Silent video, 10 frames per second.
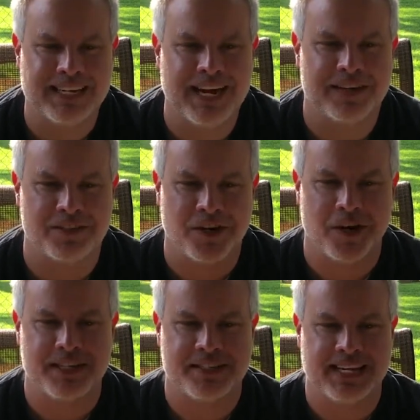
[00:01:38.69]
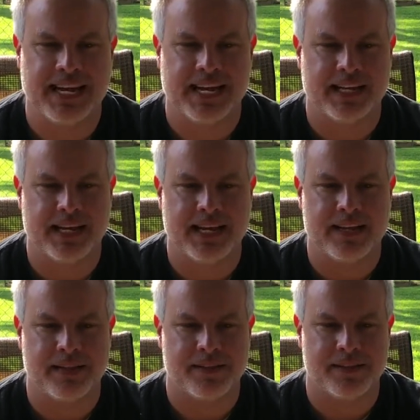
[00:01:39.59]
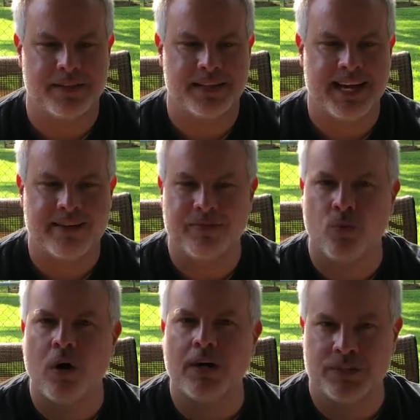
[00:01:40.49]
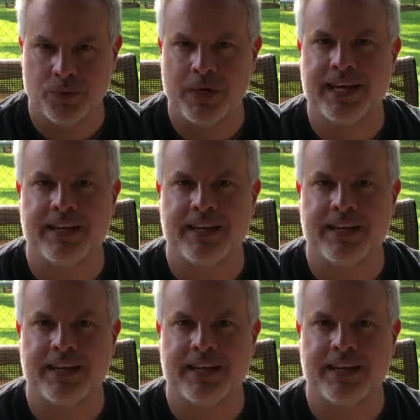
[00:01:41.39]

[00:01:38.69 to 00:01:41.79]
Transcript: God is already saying that they have walked away.